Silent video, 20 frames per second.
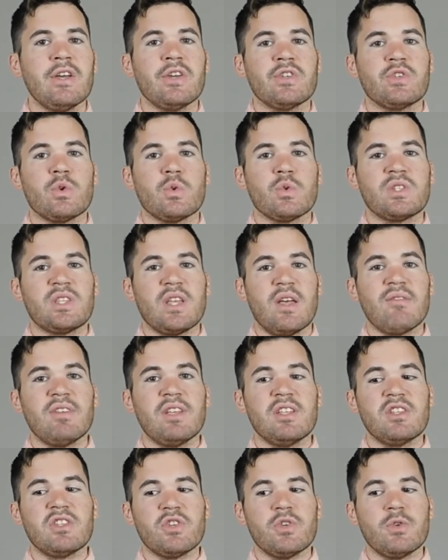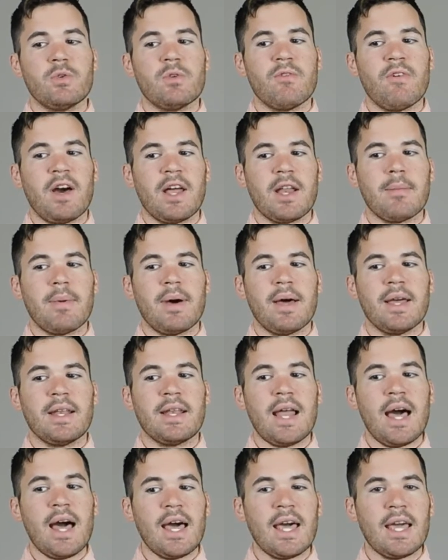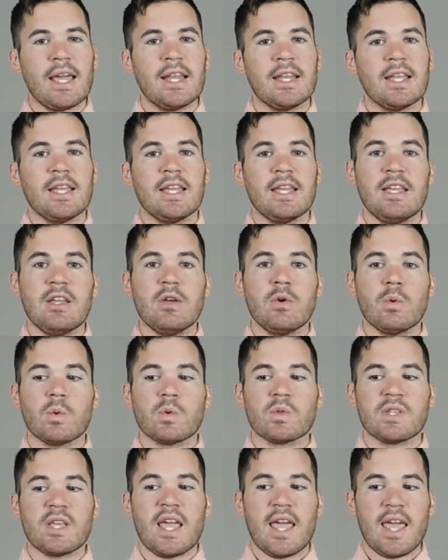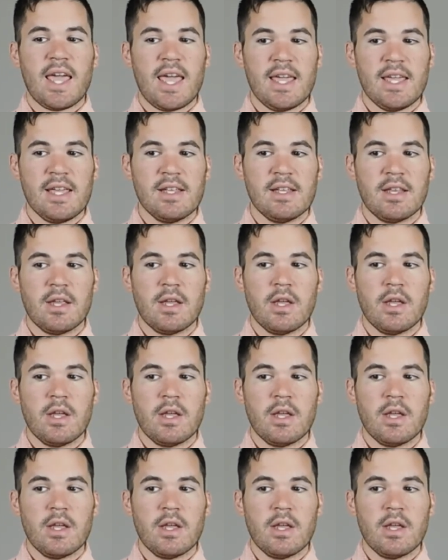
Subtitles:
so 72 divided by 9 equals 8,